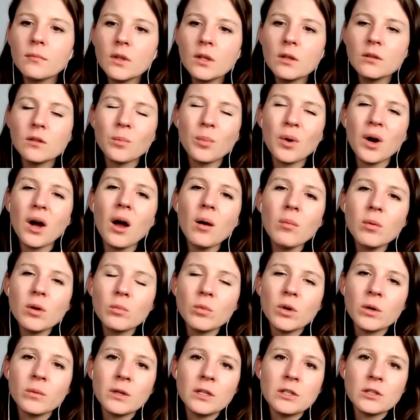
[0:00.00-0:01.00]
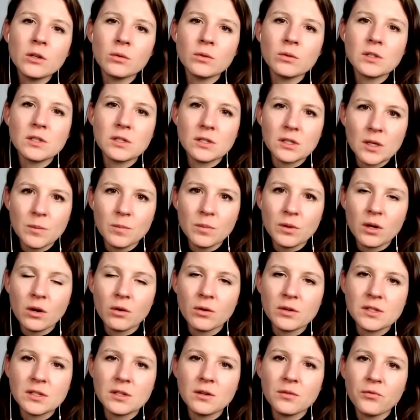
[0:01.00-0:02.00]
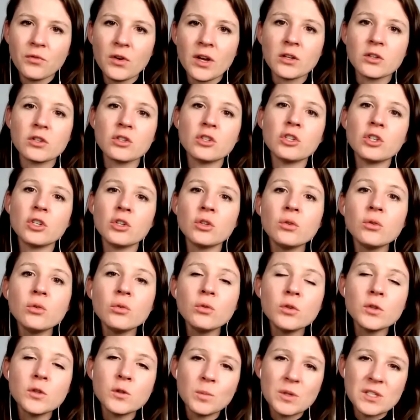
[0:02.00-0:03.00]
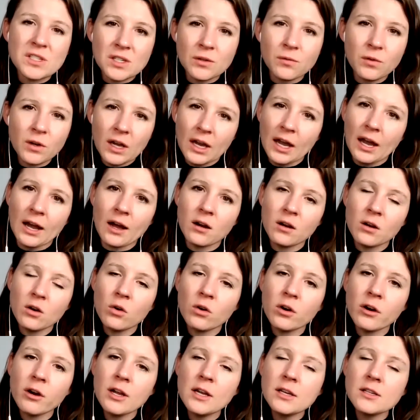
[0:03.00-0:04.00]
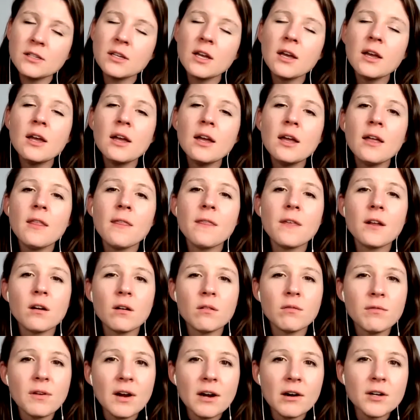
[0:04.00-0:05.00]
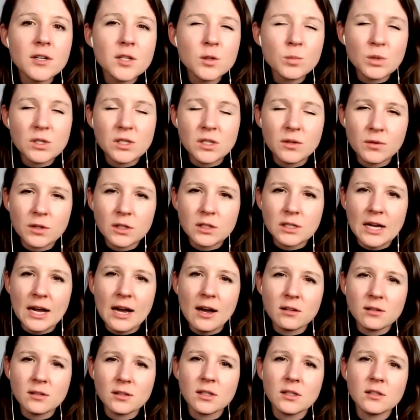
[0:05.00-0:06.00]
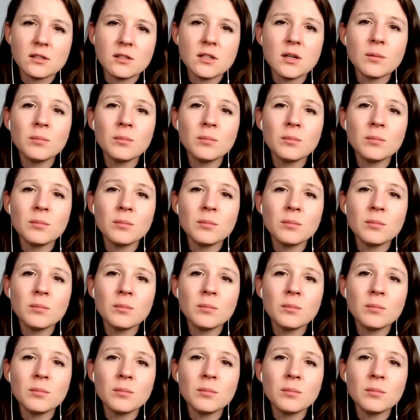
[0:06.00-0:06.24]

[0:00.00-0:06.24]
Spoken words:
The problem when we don't sleep, though, is it affects two specific categories that are very specific to athletes.